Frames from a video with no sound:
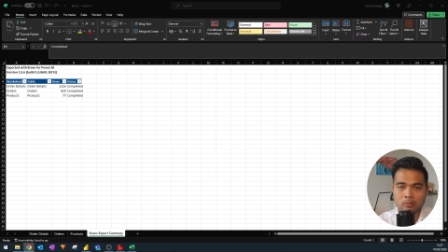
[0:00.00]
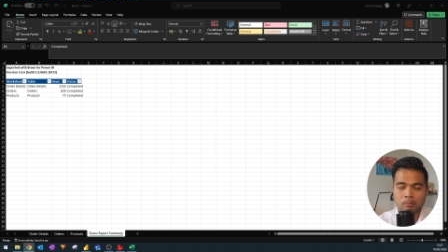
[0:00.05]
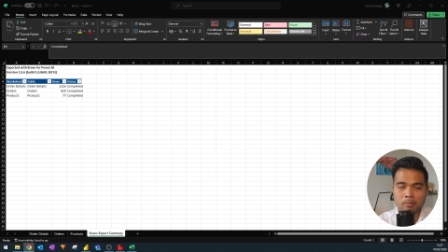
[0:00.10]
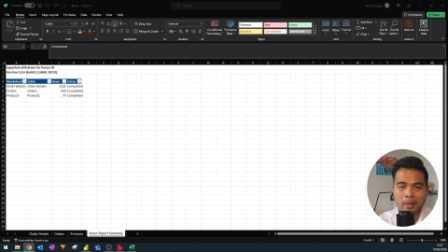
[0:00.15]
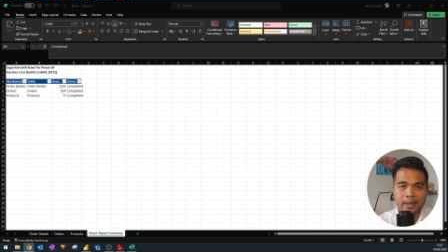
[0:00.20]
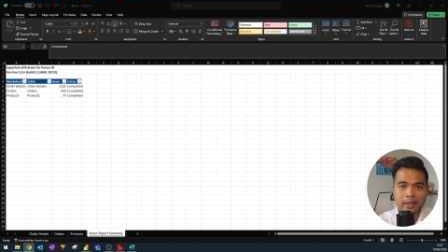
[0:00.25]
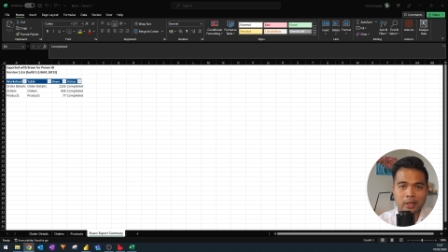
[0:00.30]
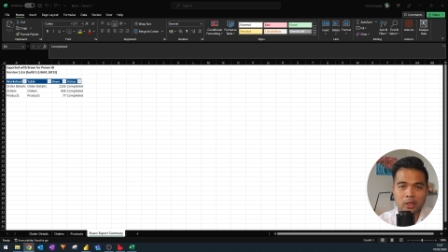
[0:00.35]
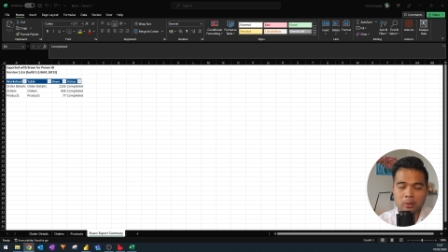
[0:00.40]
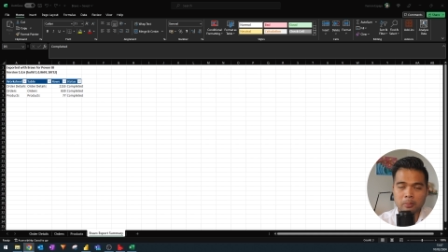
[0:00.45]

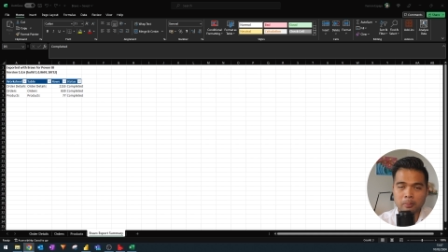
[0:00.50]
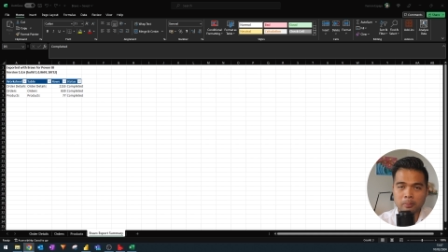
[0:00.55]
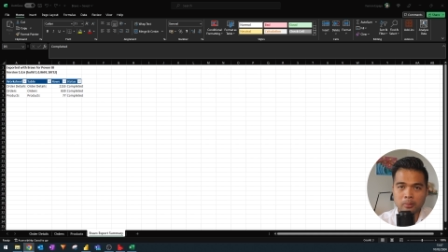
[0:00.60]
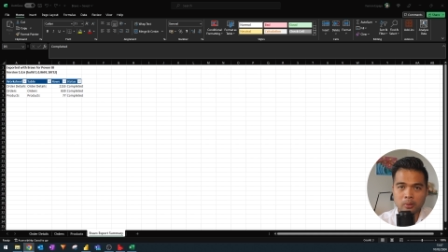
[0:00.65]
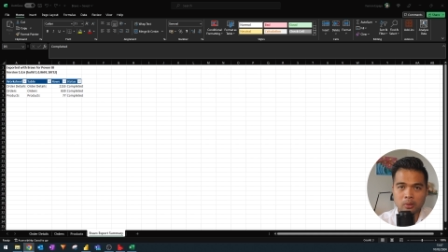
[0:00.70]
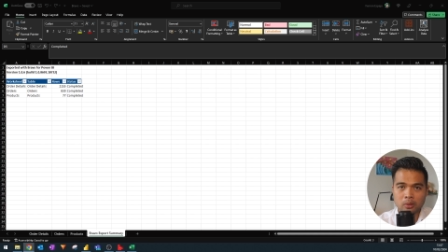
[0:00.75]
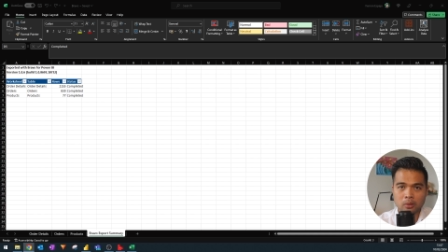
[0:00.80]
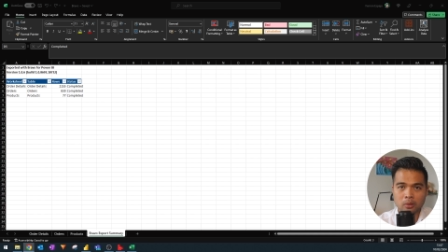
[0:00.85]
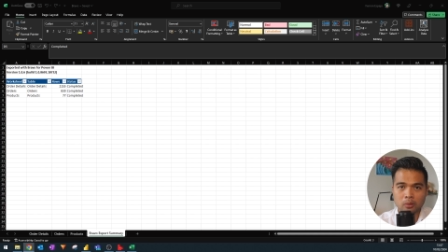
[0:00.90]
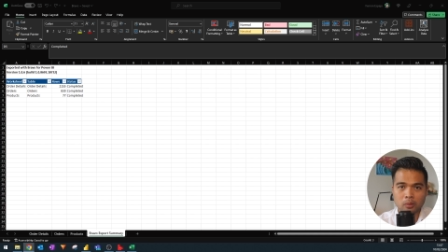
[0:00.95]
back up
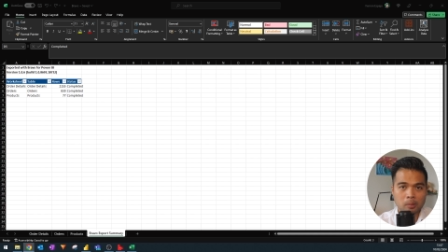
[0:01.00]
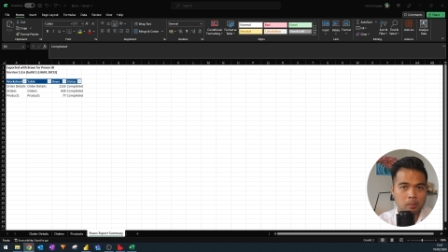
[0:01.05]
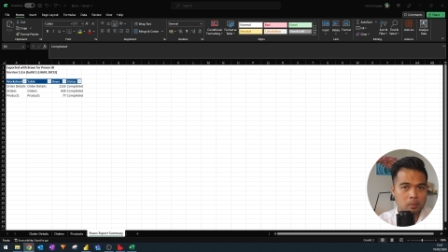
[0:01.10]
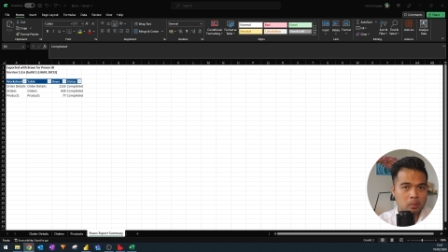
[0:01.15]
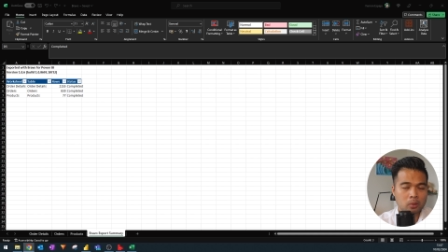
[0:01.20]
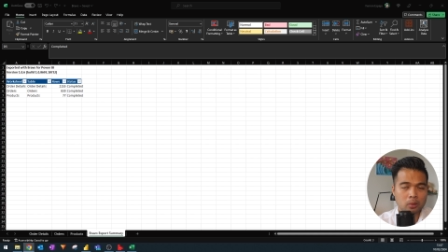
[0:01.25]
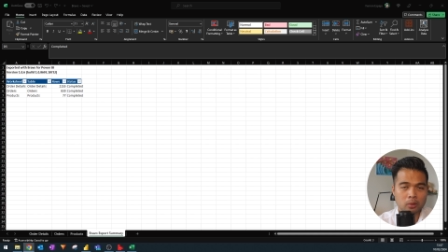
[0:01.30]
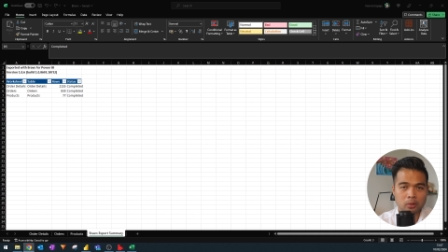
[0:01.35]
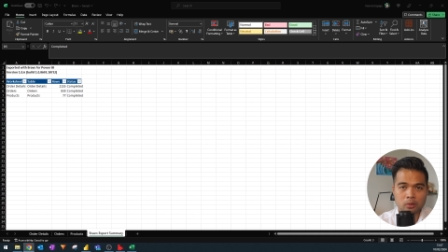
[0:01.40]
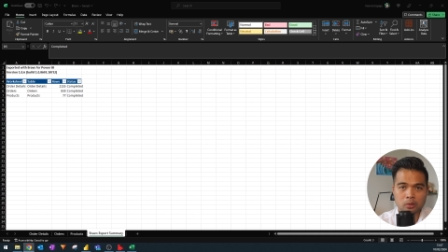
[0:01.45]
your
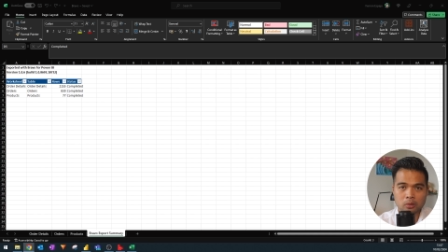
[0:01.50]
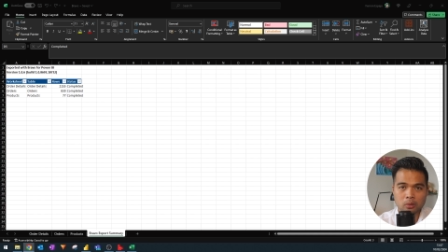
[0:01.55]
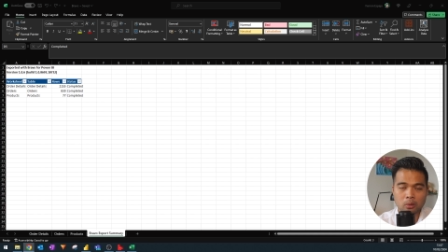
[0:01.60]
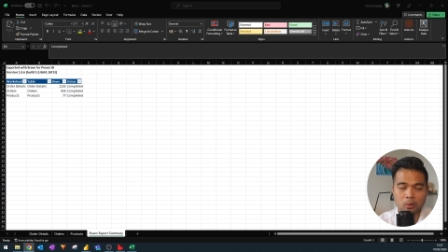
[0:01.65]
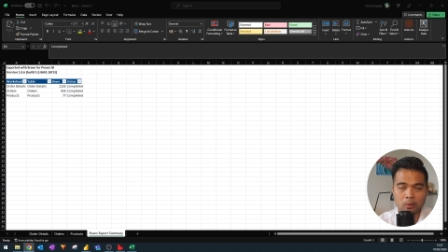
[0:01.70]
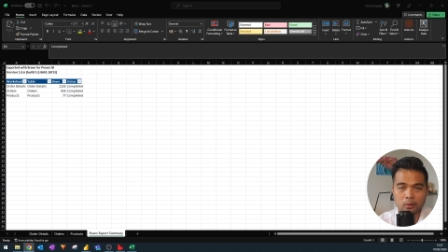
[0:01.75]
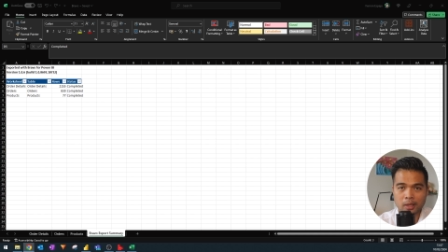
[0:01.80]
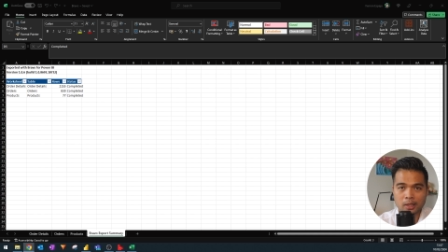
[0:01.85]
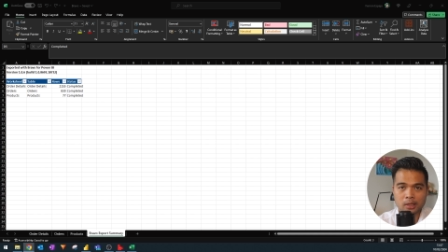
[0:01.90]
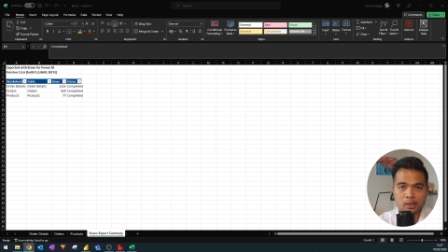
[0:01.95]
reports
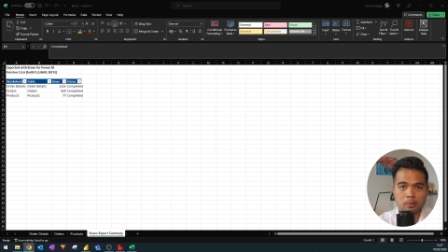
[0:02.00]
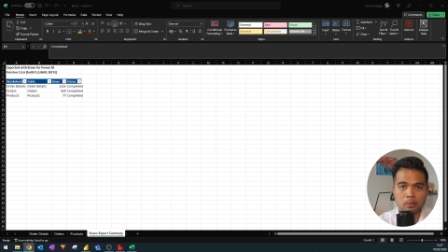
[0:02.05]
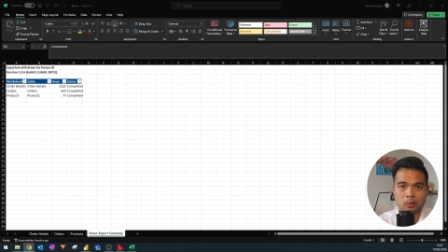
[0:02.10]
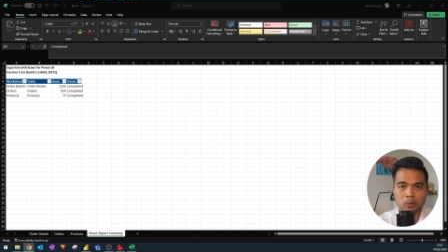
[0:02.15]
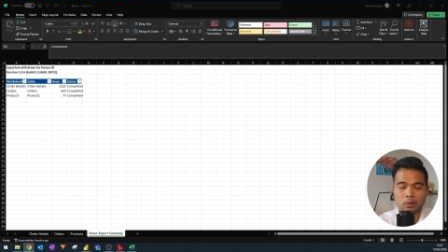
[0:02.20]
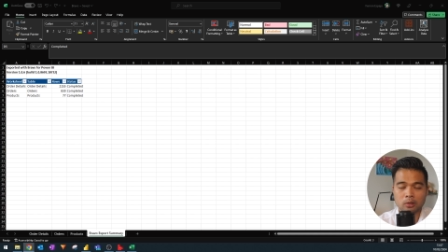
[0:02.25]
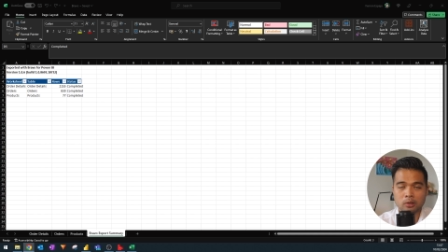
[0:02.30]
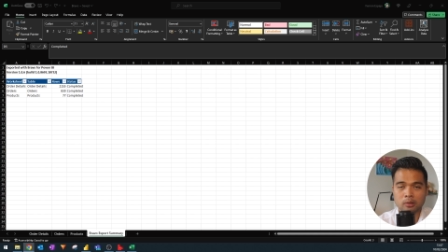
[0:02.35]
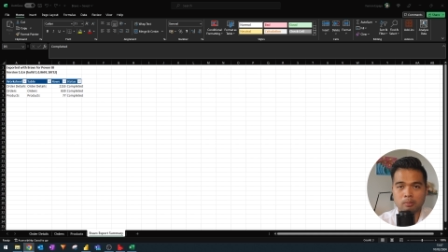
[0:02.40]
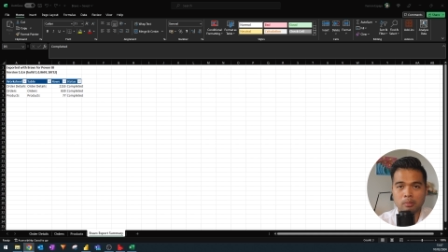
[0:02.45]
or data
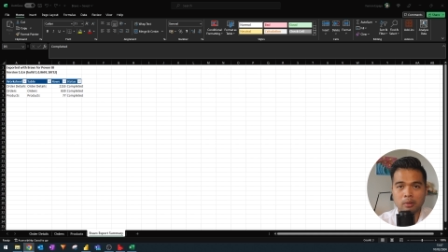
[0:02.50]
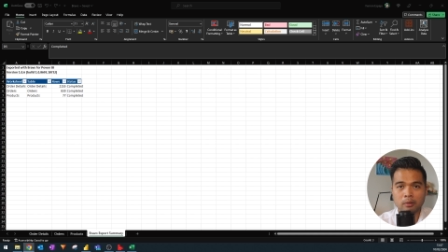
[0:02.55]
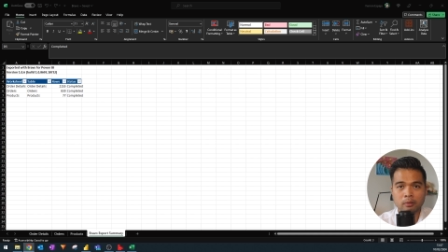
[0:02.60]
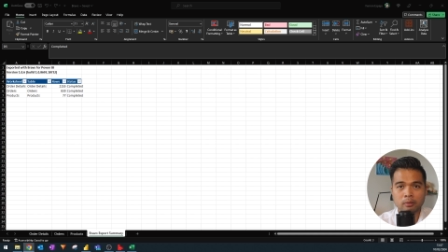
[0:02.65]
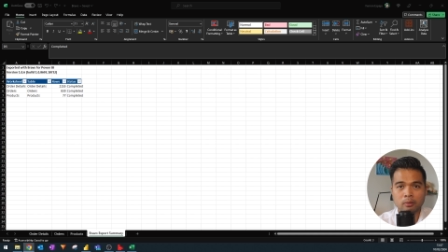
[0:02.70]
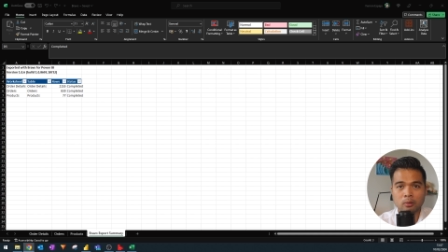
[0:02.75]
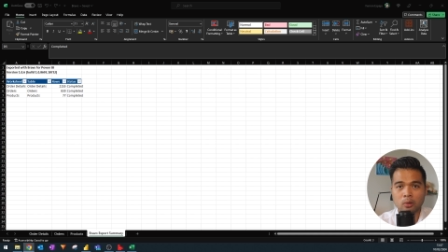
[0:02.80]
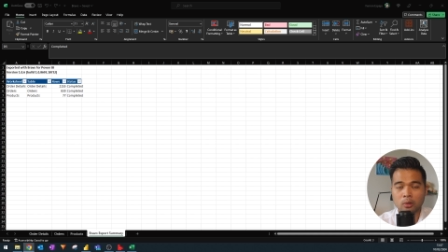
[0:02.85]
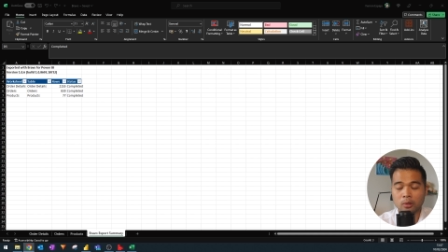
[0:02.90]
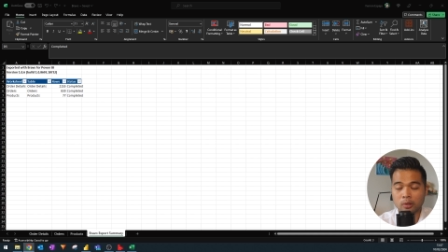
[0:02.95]
models
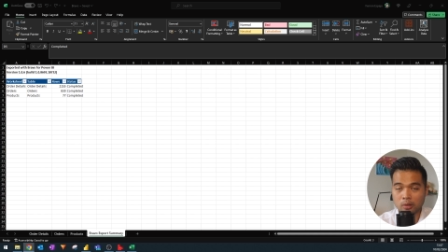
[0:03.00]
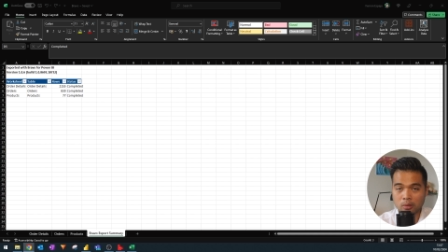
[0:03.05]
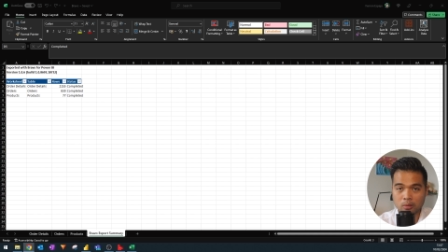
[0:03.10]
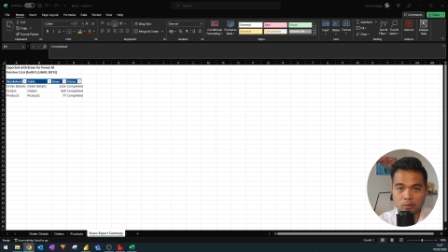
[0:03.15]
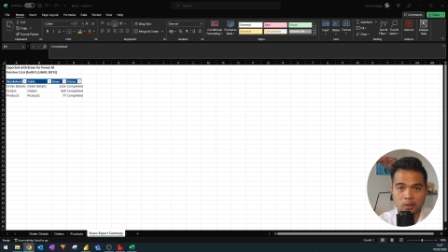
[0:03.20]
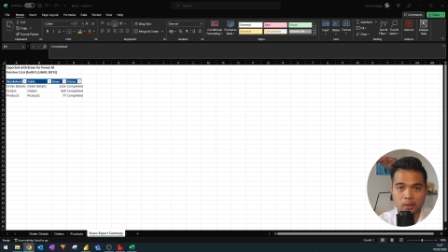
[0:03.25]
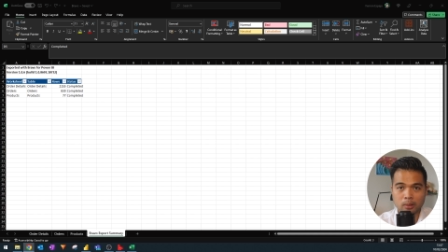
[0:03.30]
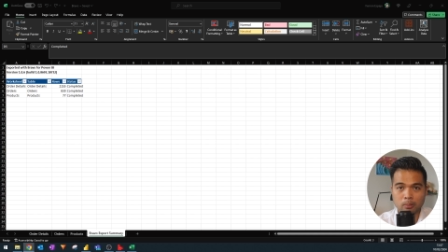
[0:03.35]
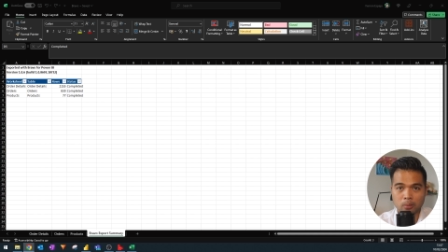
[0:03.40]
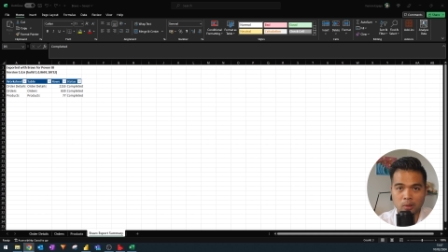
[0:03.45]
before
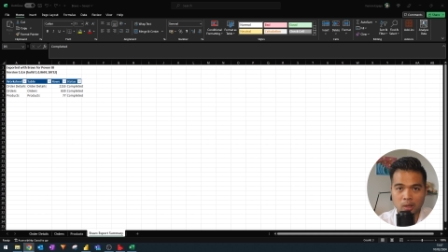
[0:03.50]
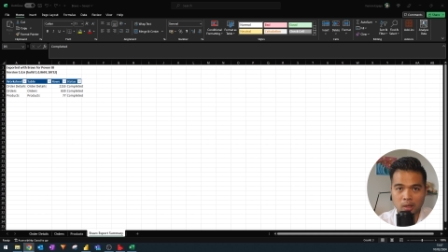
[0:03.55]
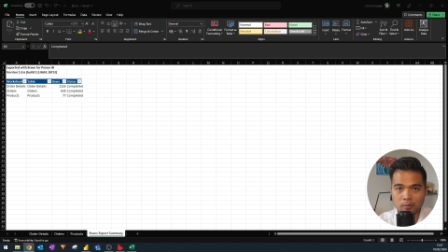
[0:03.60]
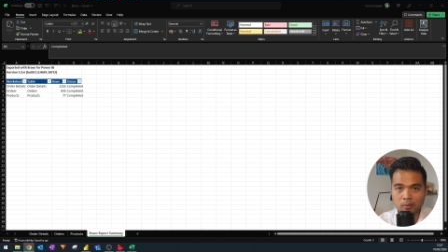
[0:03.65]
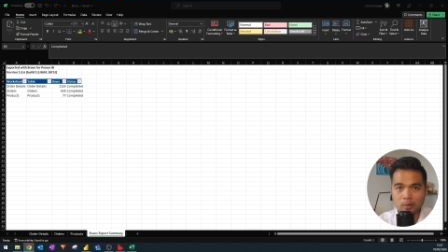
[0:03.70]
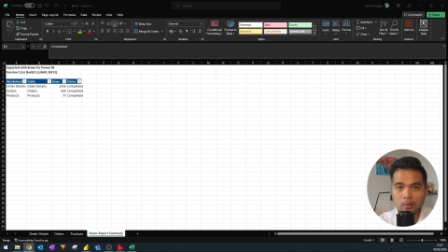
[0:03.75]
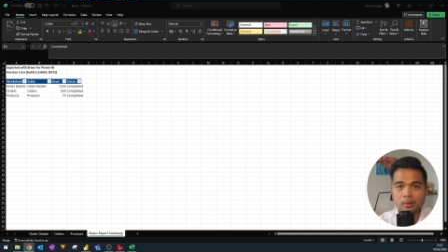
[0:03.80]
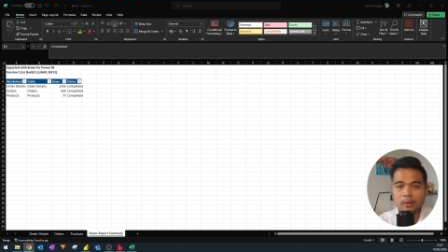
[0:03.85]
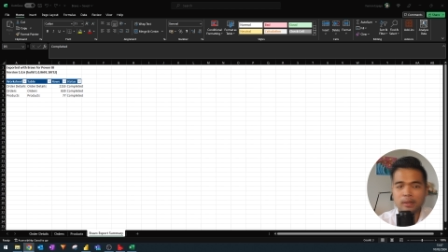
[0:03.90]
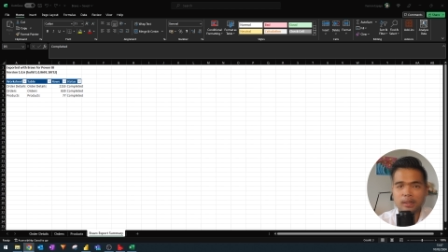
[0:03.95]
using
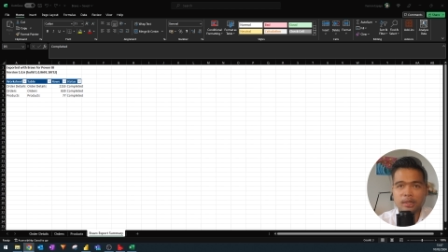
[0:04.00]
Bravo.